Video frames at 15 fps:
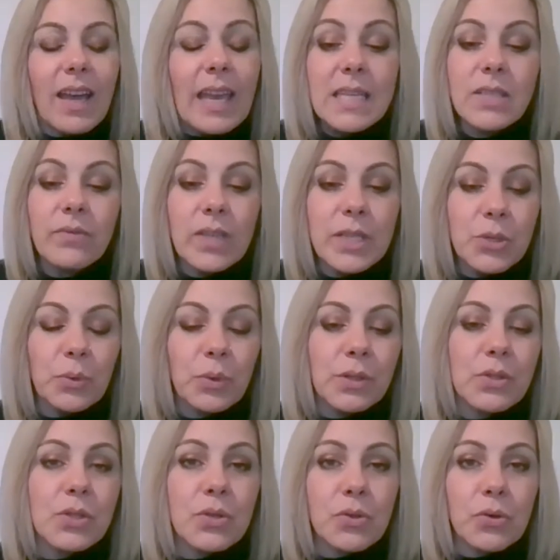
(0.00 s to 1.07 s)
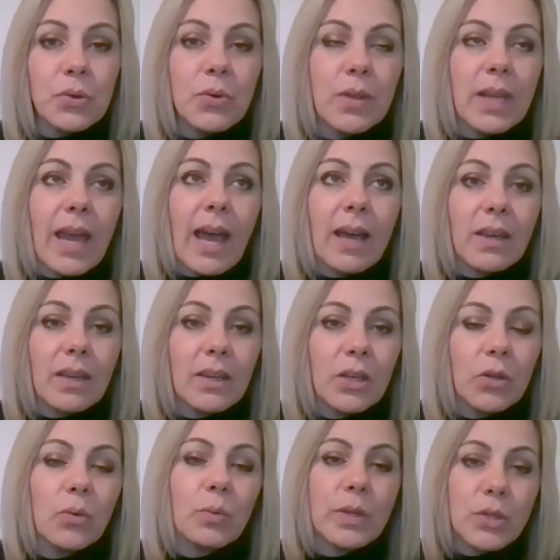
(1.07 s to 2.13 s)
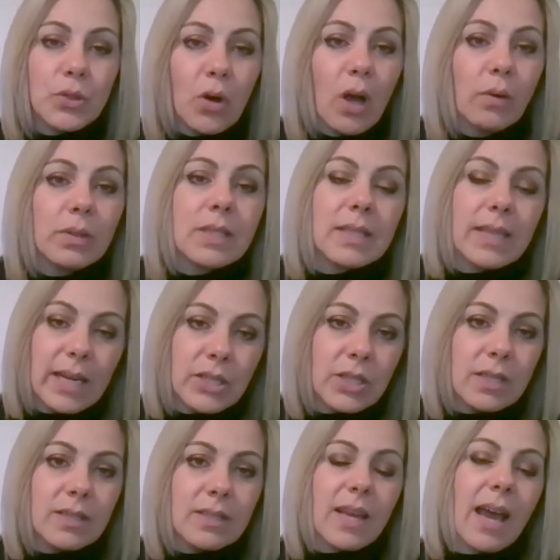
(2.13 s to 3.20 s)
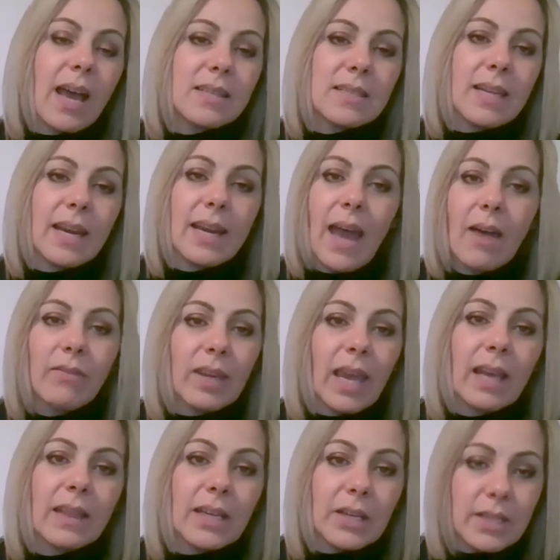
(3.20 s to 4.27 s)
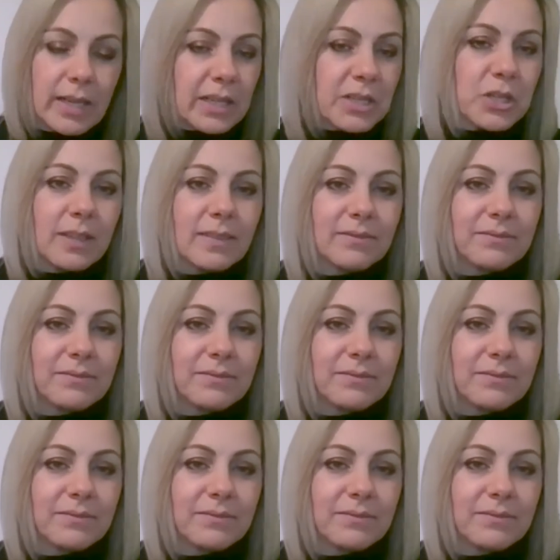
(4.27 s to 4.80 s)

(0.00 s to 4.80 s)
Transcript: individuals through the acute withdrawal stages as they navigate their addiction.